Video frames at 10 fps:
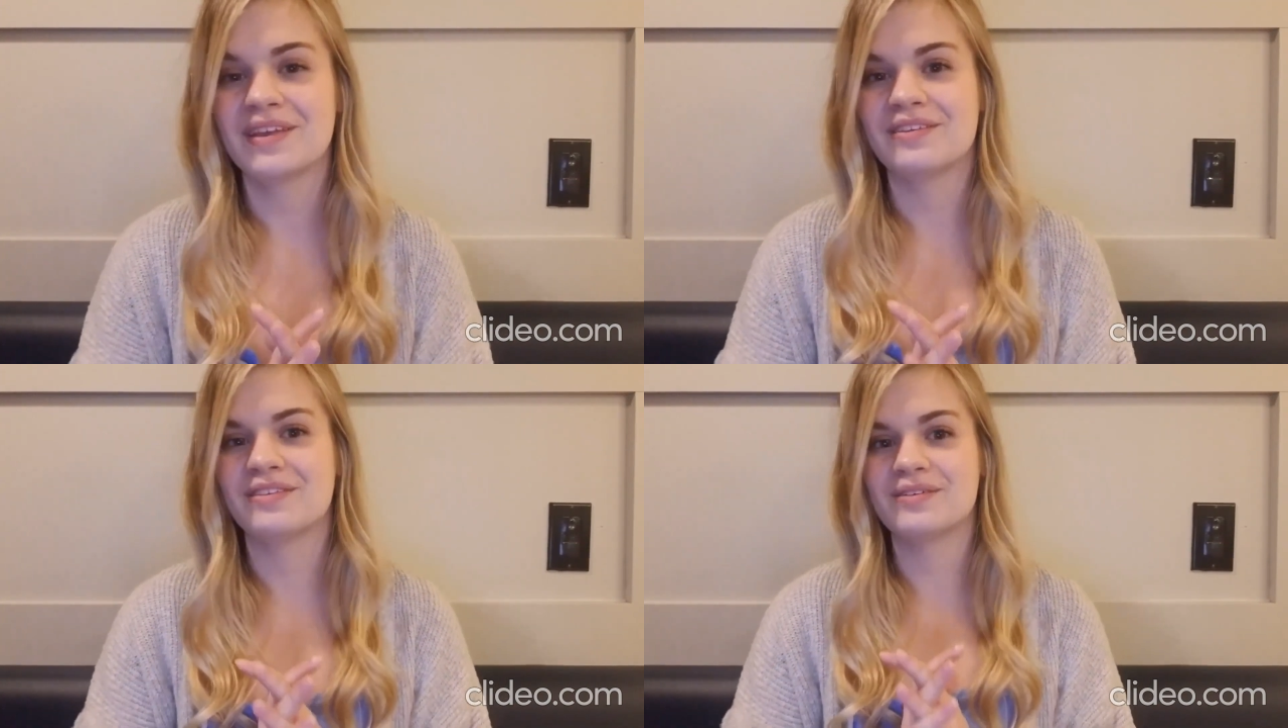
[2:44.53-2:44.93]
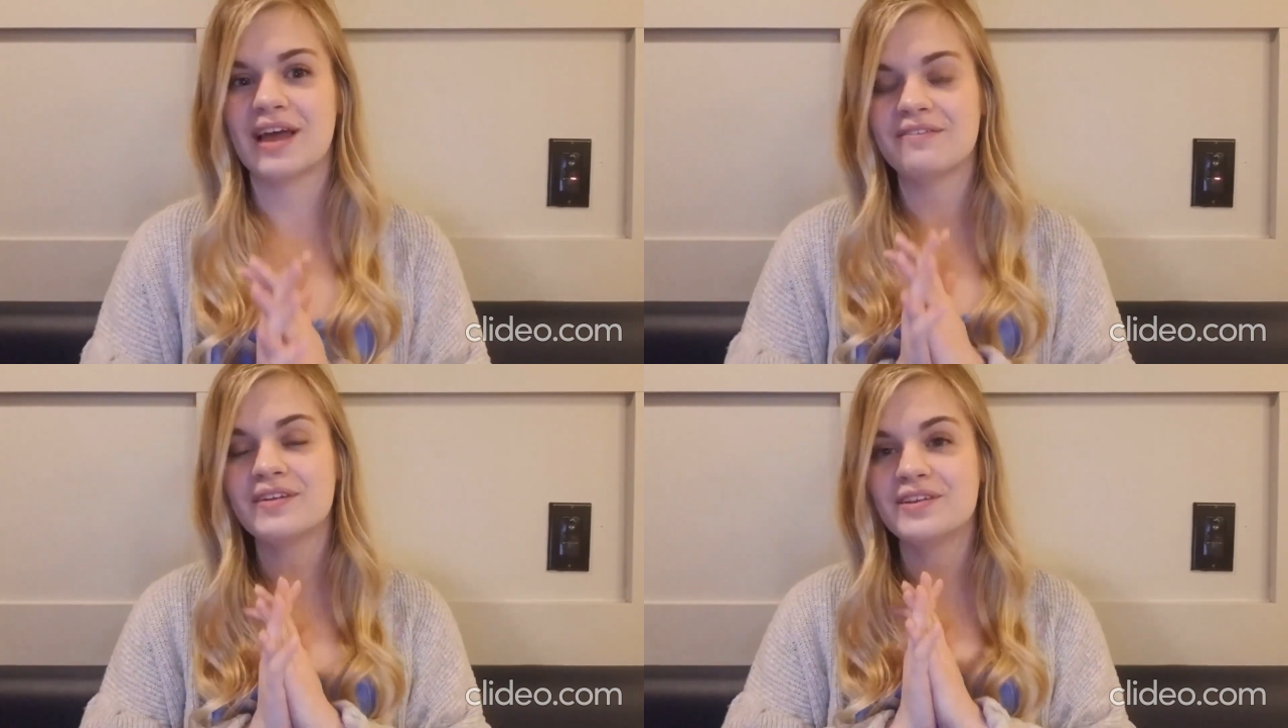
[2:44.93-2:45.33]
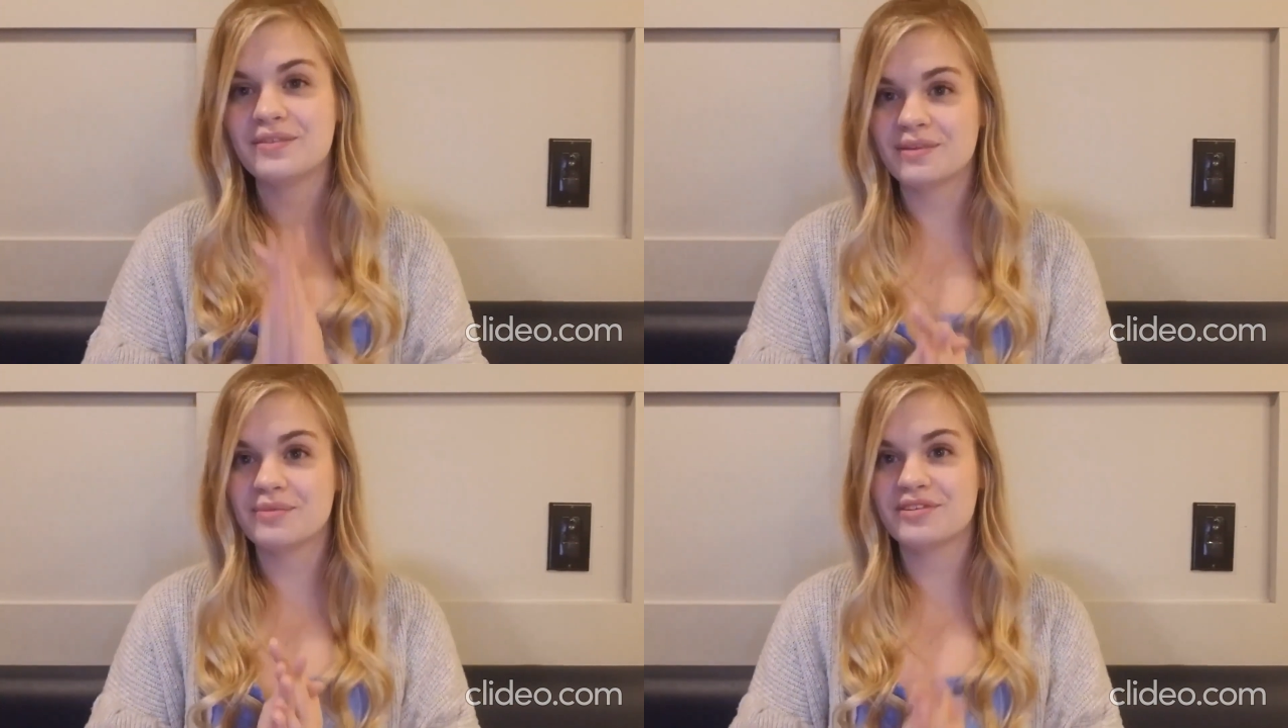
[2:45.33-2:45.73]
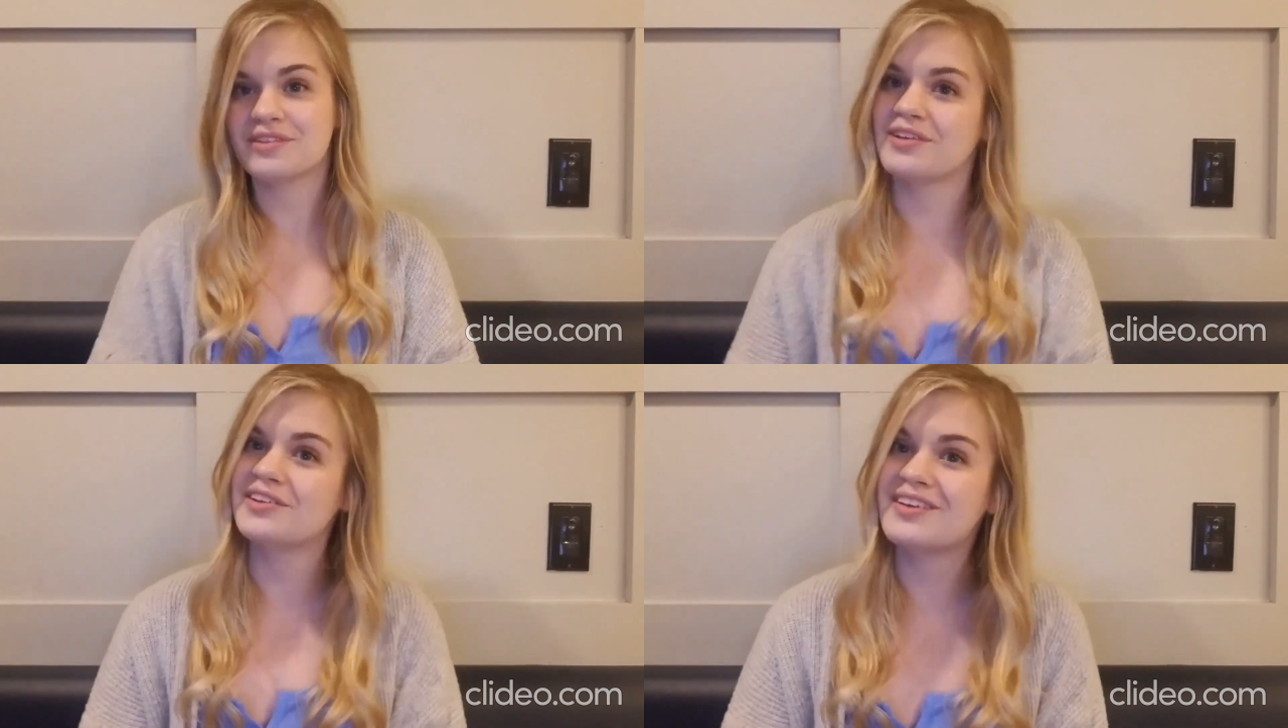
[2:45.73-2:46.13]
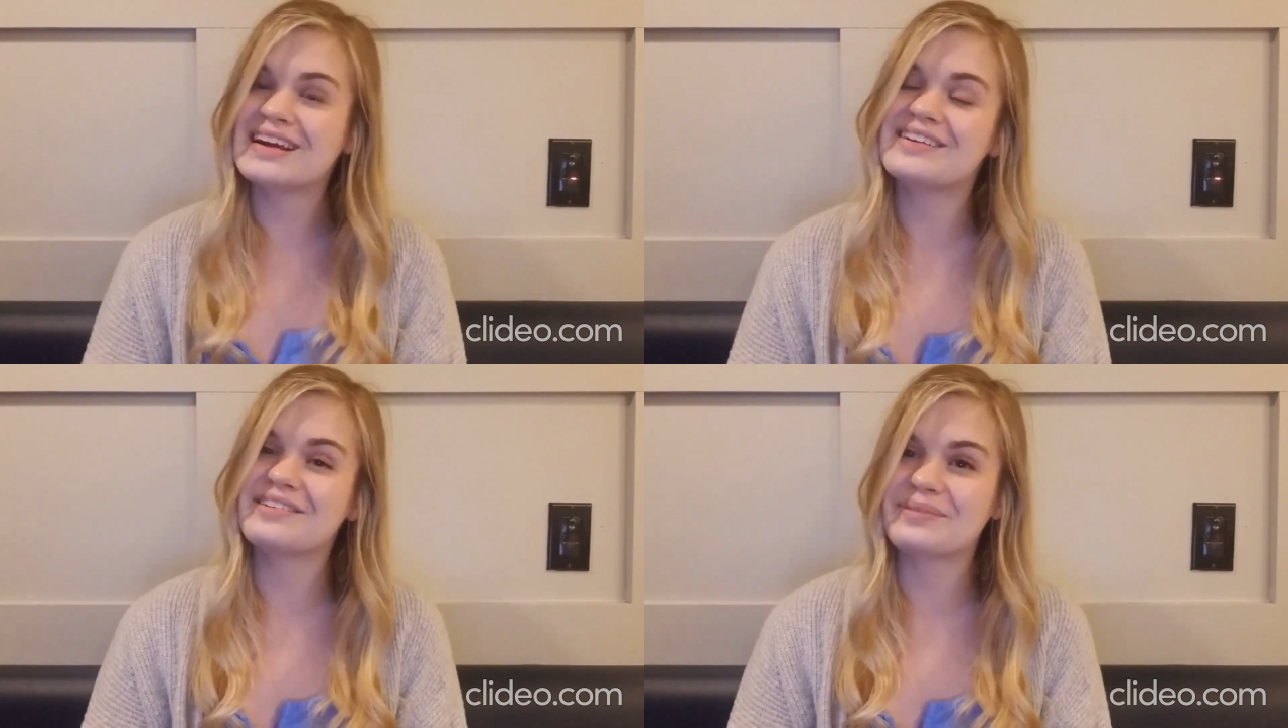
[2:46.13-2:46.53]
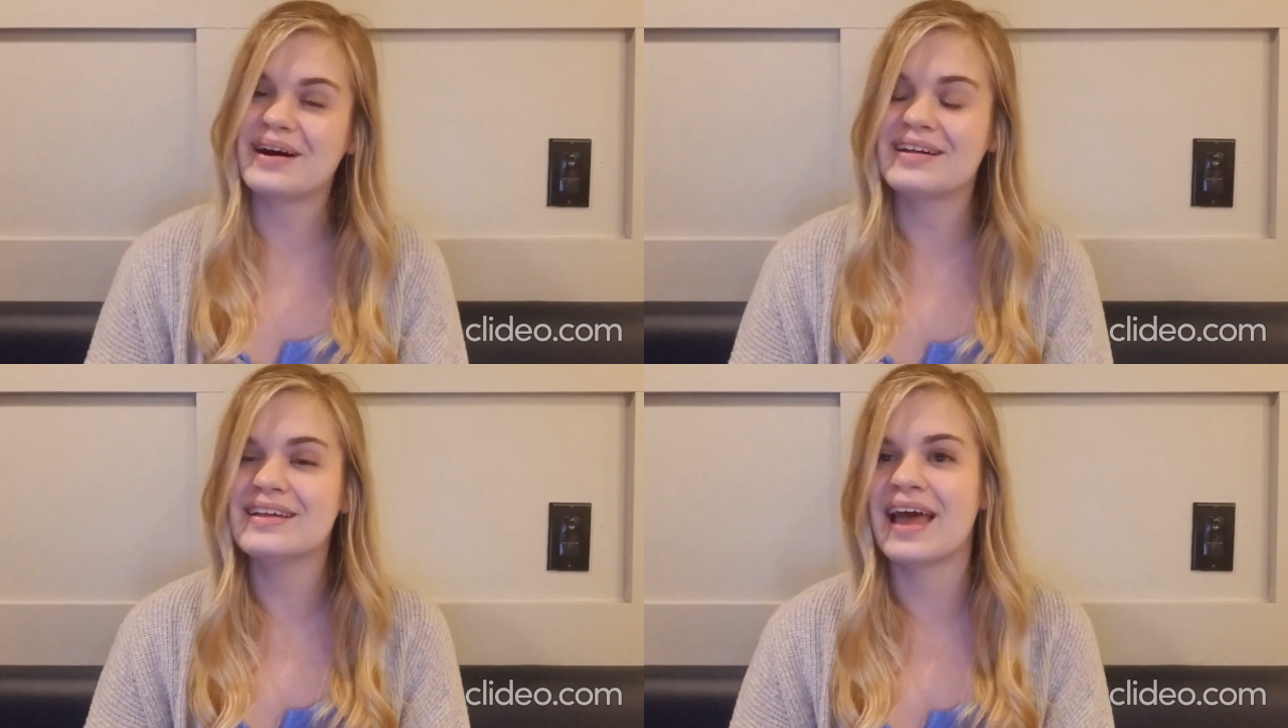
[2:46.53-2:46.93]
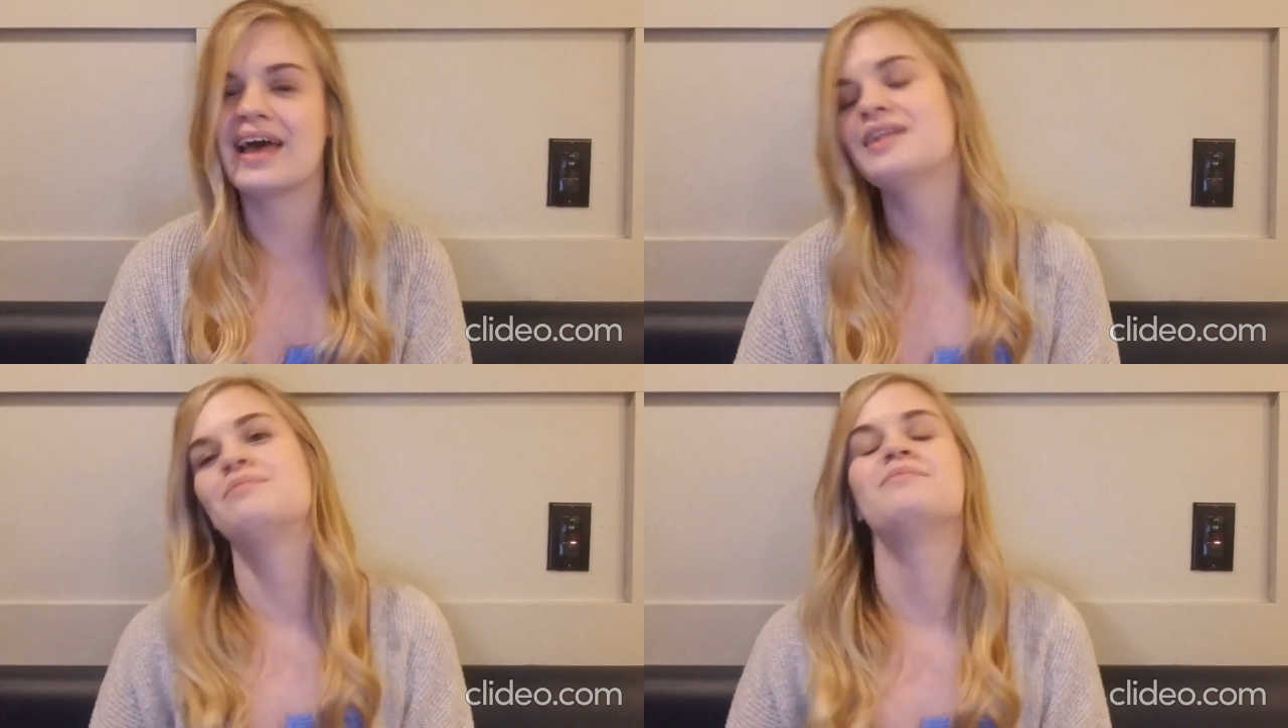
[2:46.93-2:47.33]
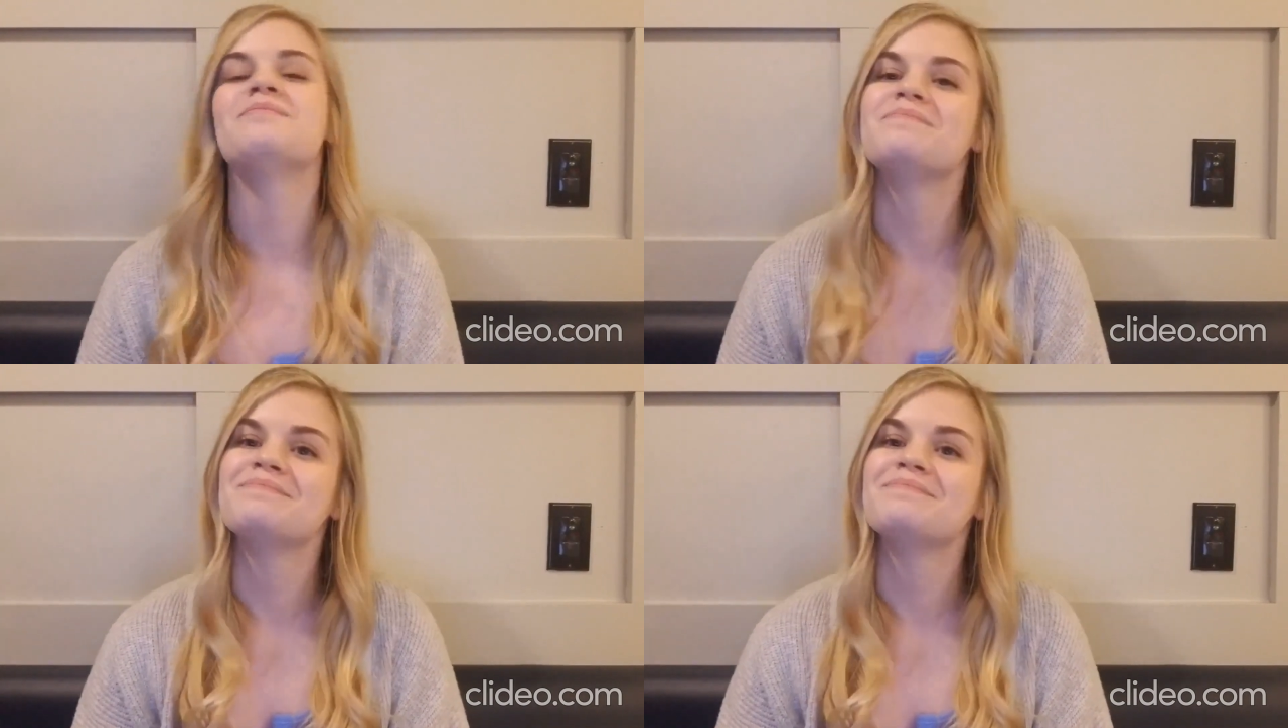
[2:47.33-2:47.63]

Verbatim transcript: So definitely do some research on your end as well and